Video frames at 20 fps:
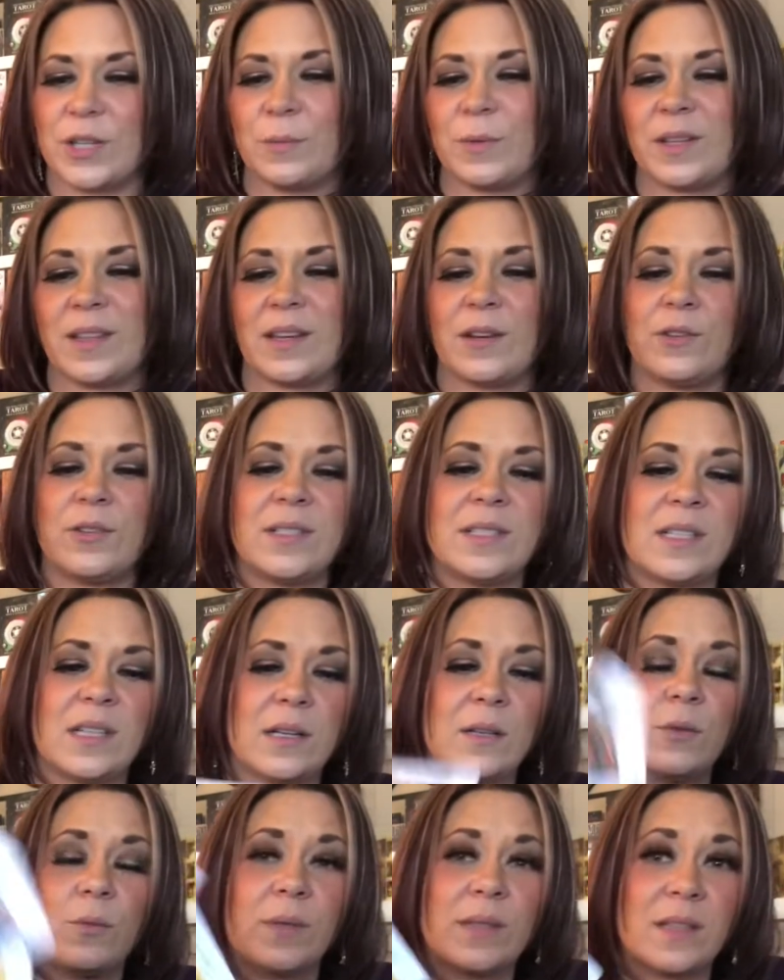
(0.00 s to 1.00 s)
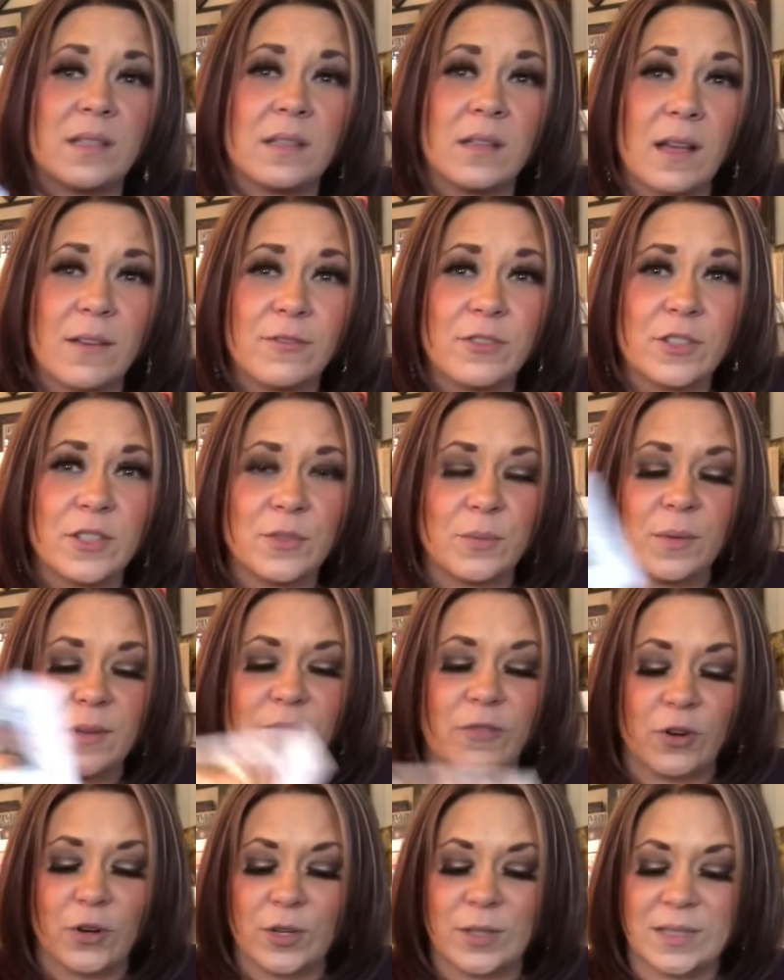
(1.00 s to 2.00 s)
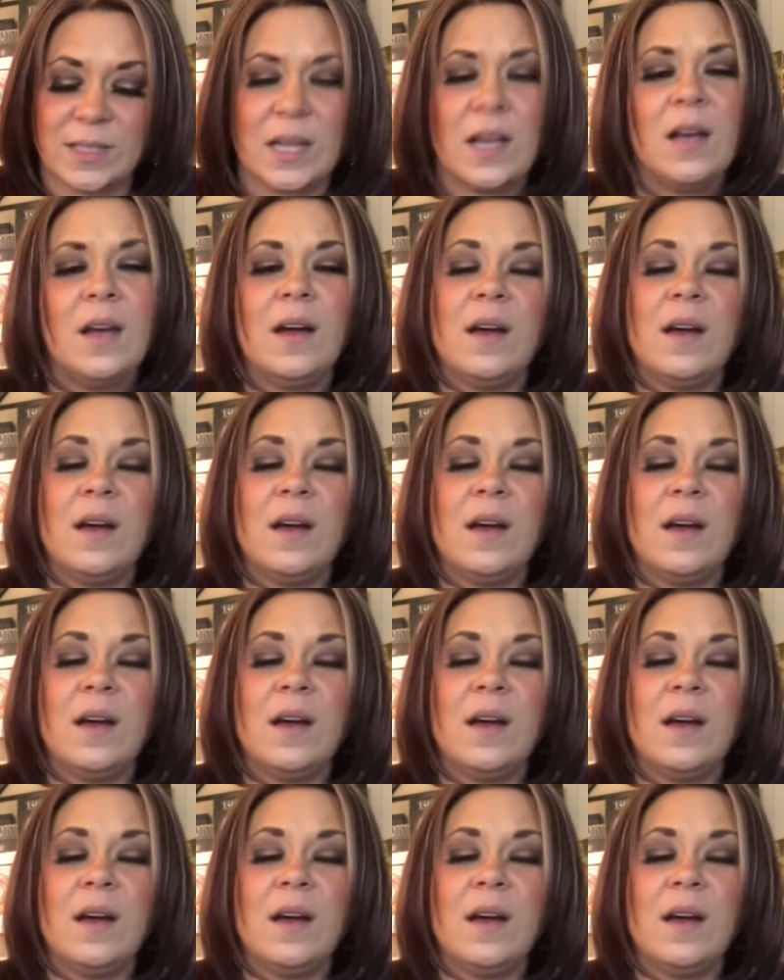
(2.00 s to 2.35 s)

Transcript: without a doubt, with the Lovers reversed.